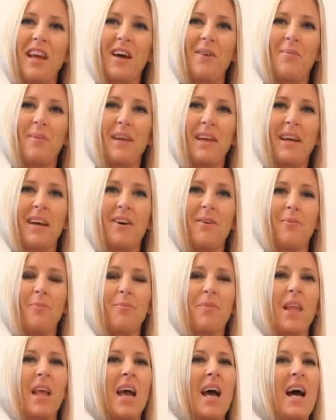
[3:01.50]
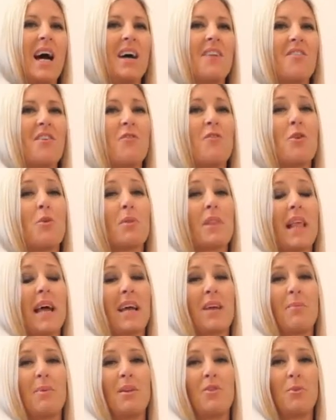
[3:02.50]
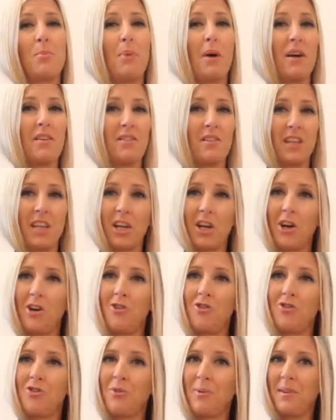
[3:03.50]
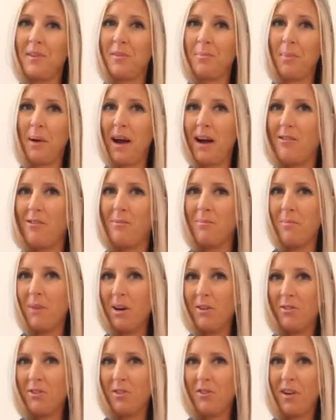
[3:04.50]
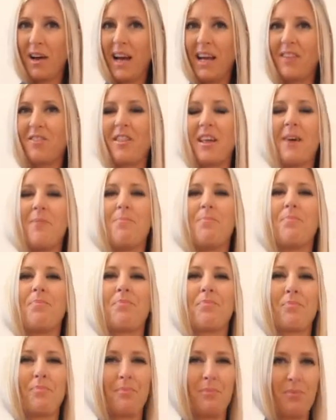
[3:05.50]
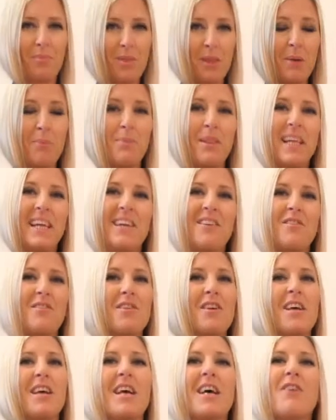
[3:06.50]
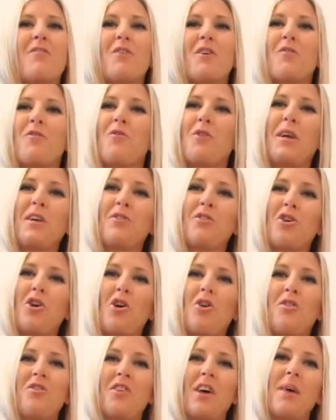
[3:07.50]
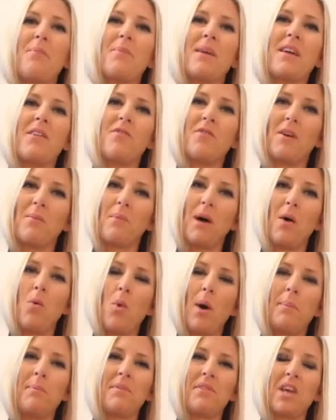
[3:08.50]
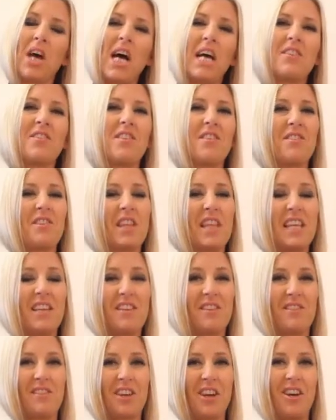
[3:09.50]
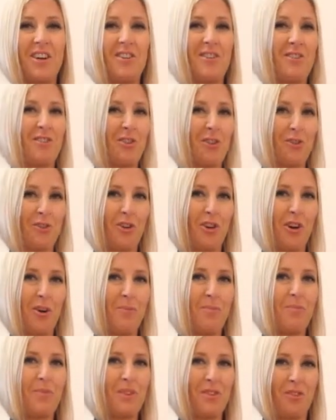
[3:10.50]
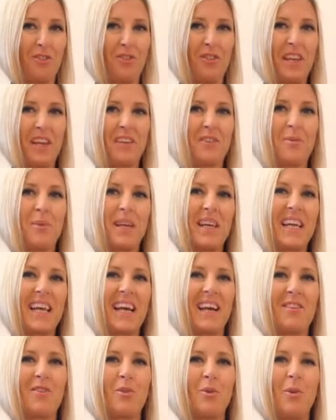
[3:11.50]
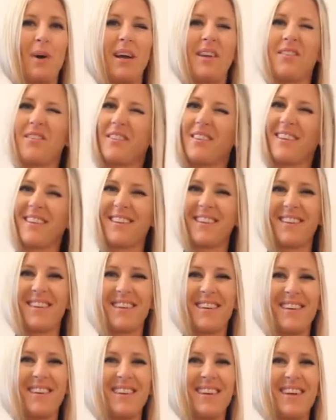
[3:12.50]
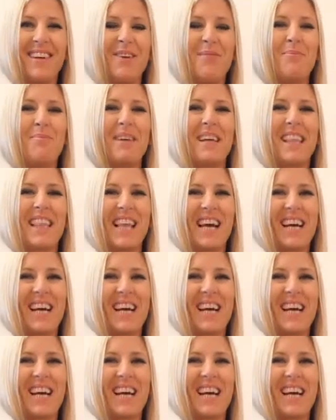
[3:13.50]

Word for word: I'm here. And if you'd like me to personally coach you, inspire, and motivate, then please feel free to contact me via my website, selinastone.com. Until next week, as always, be